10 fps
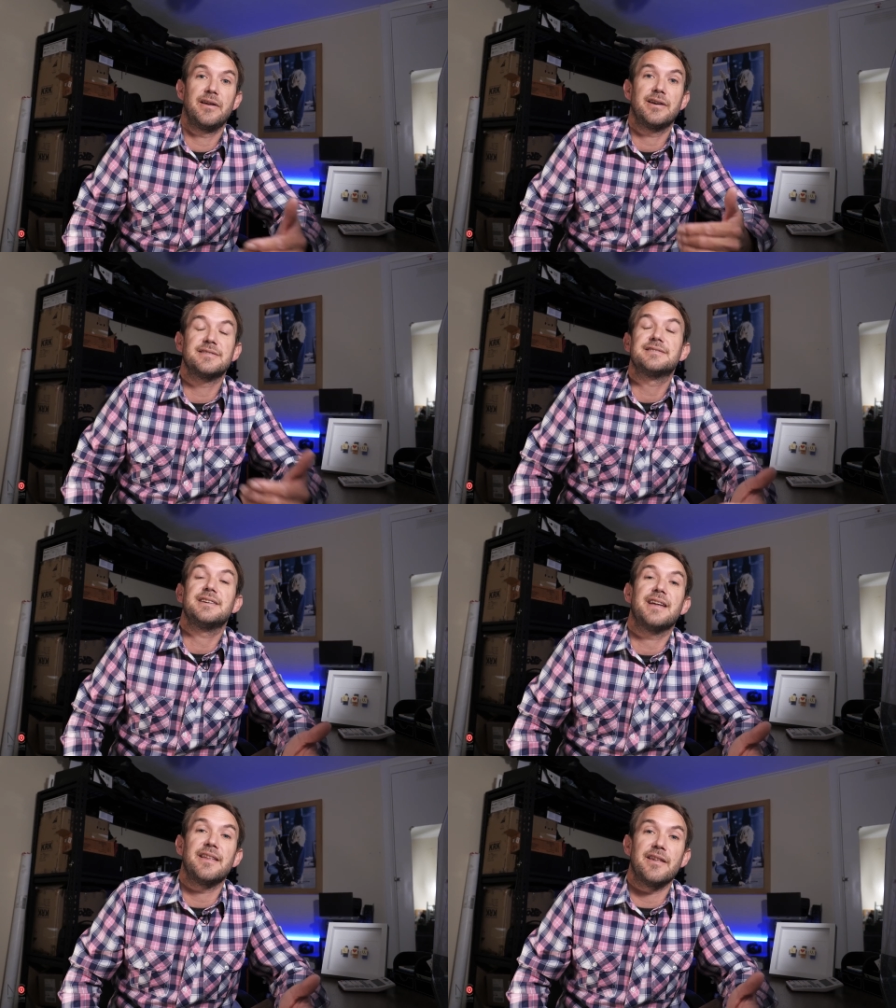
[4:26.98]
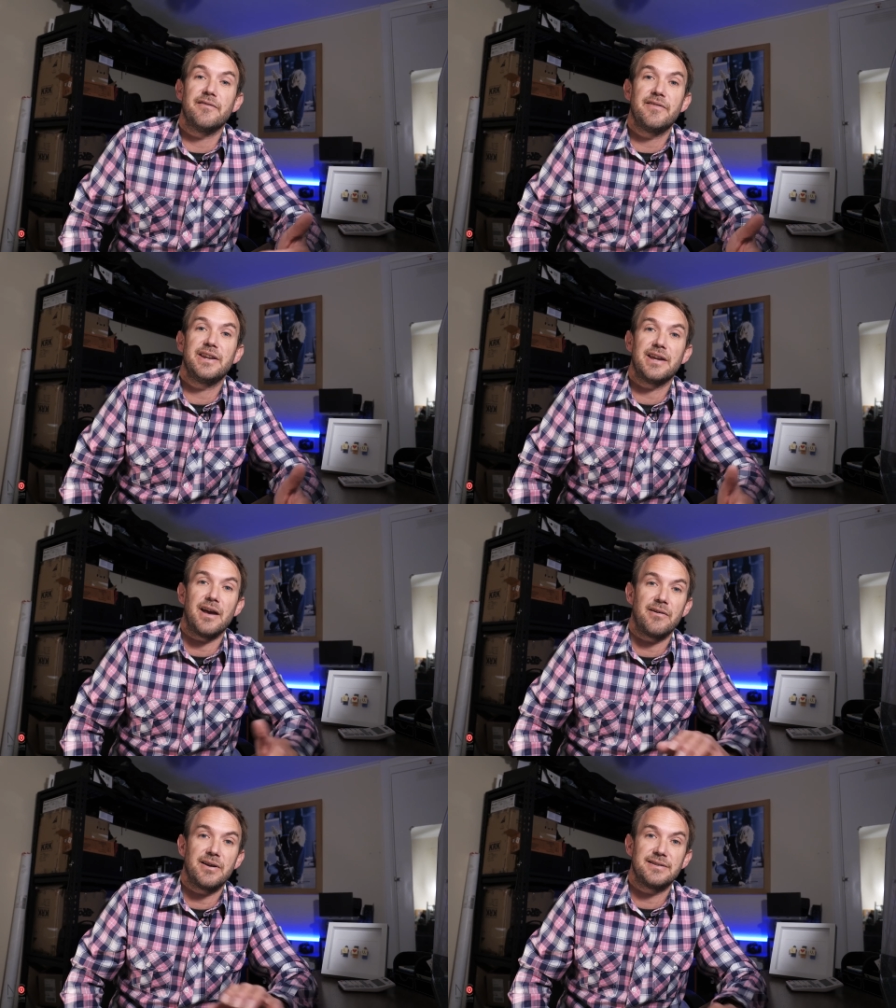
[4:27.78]
You can see there that the
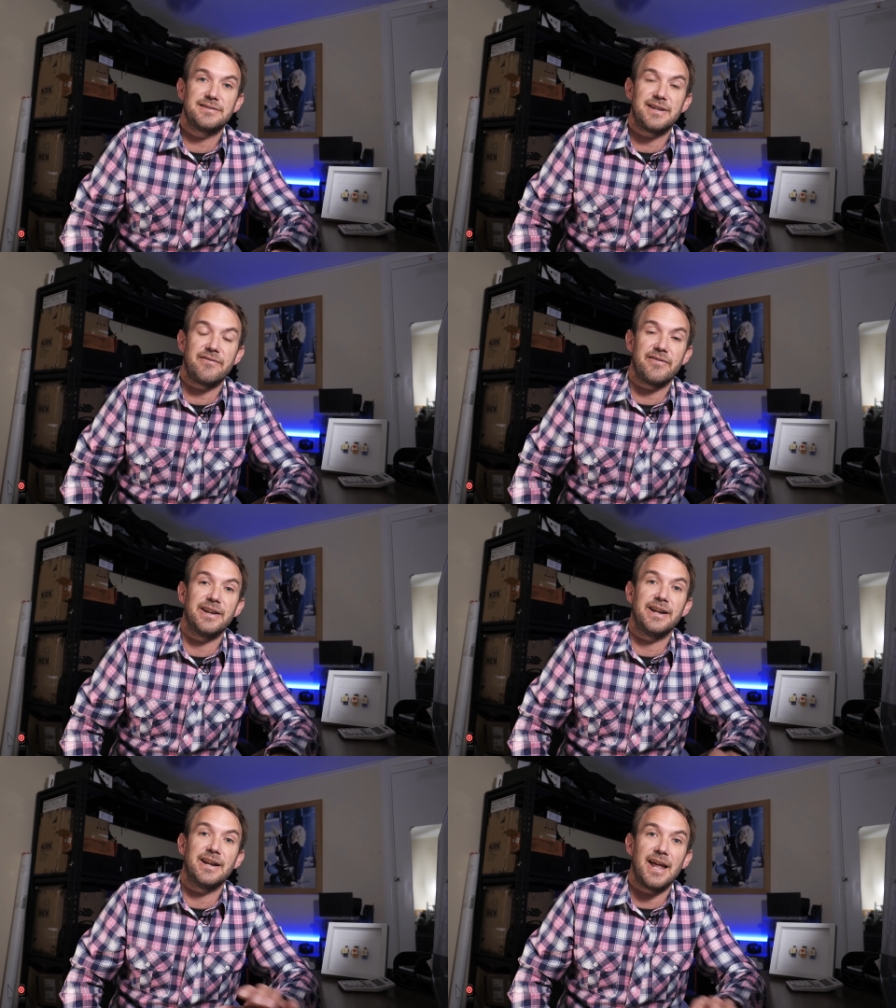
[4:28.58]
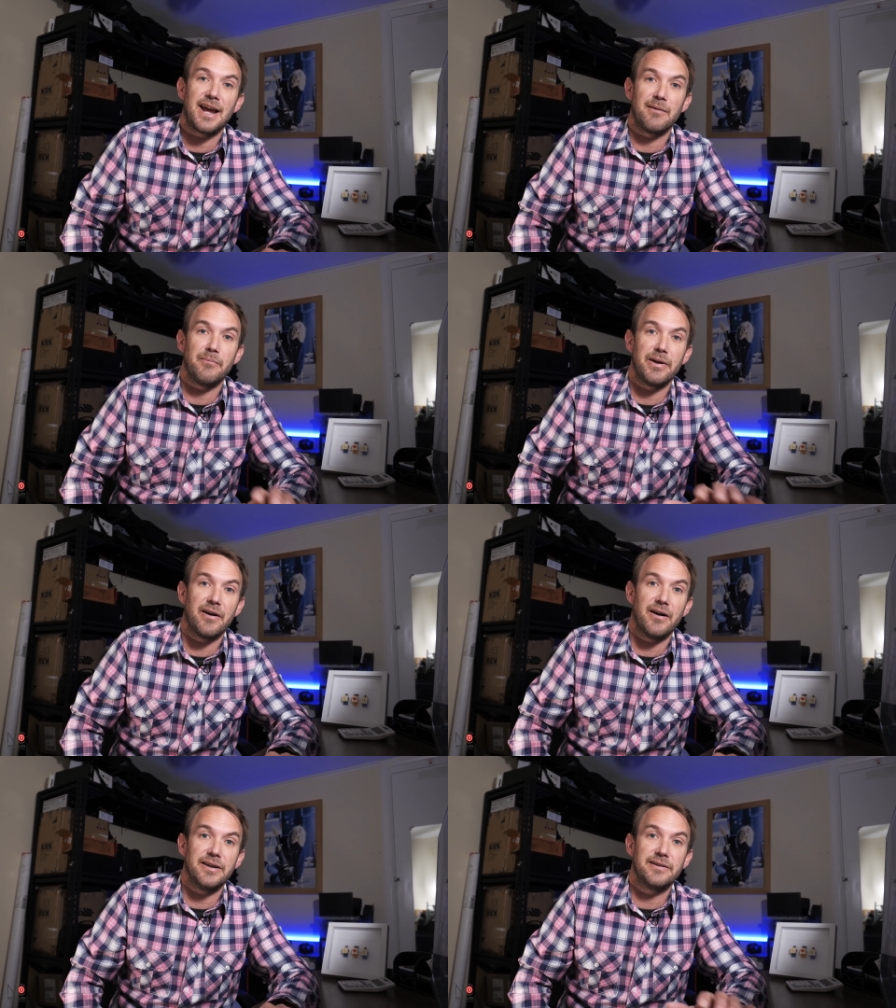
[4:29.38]
video is definitely lagging
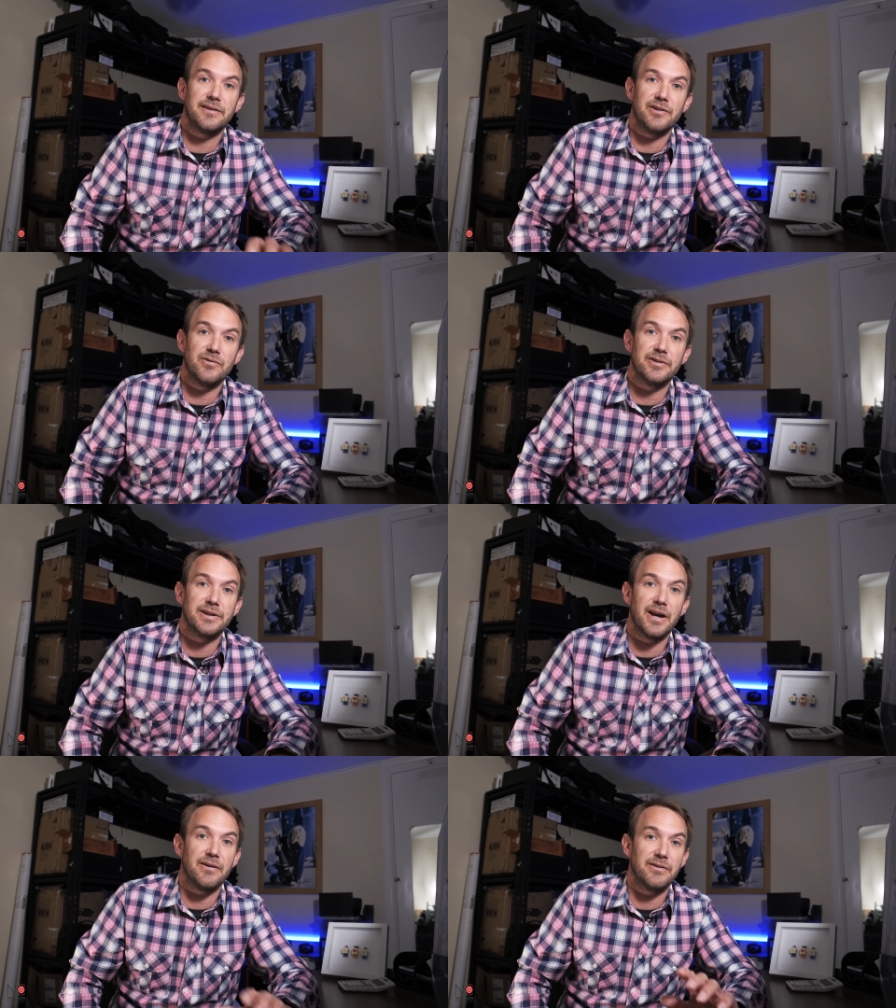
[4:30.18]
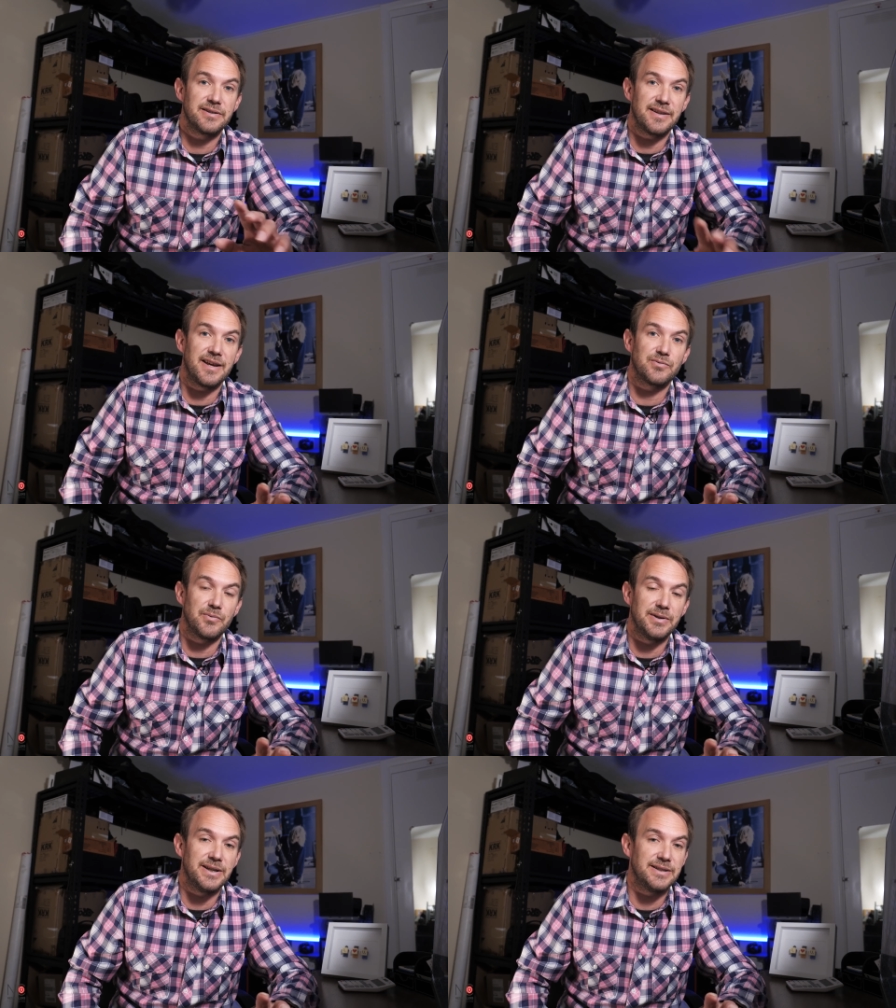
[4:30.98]
behind the audio, so that's
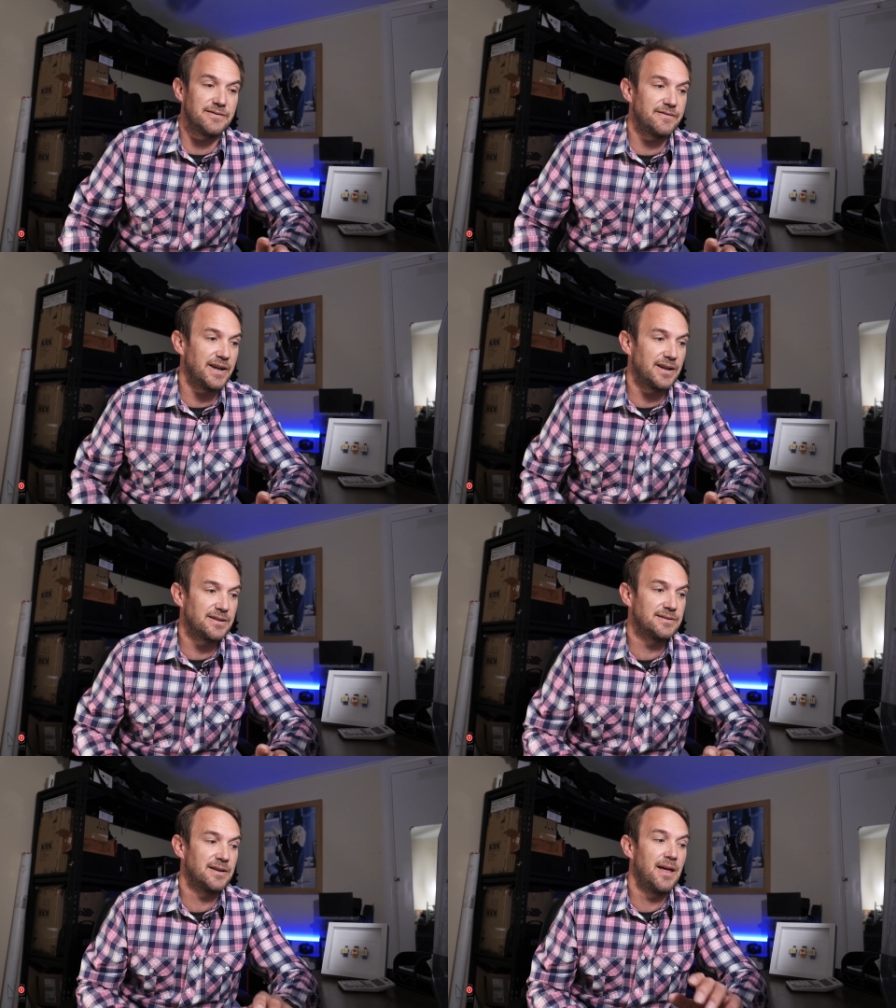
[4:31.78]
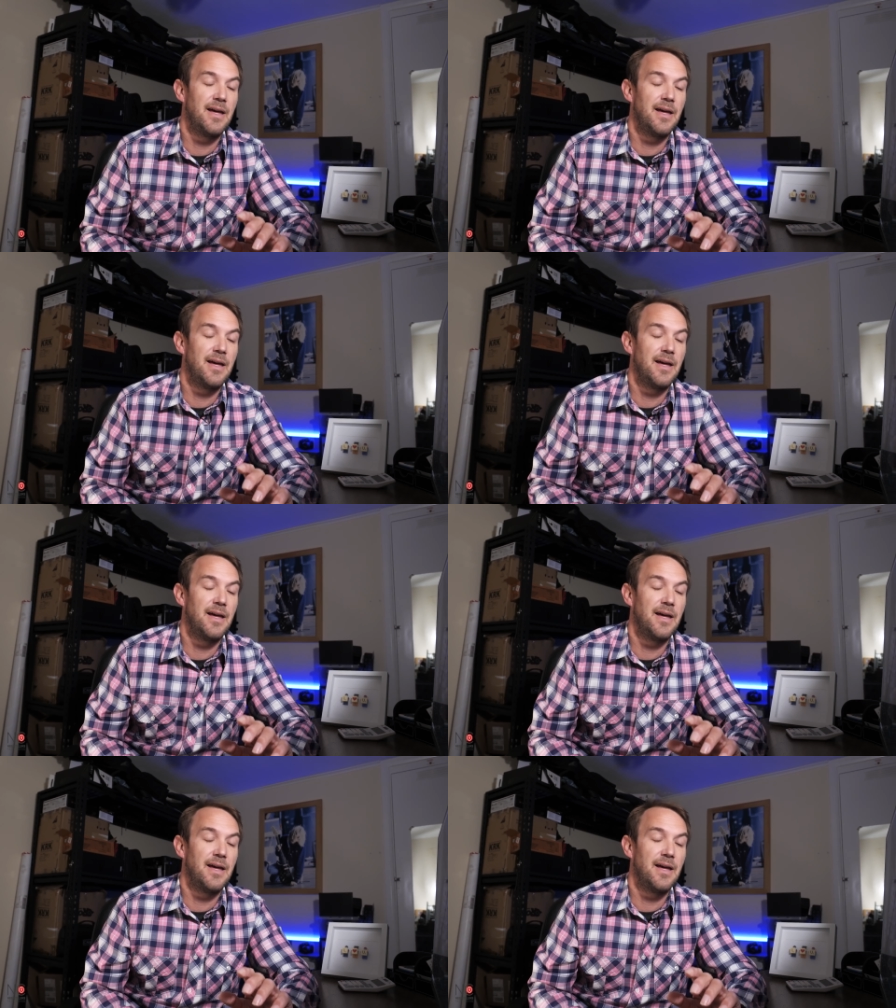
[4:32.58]
what we need to fix.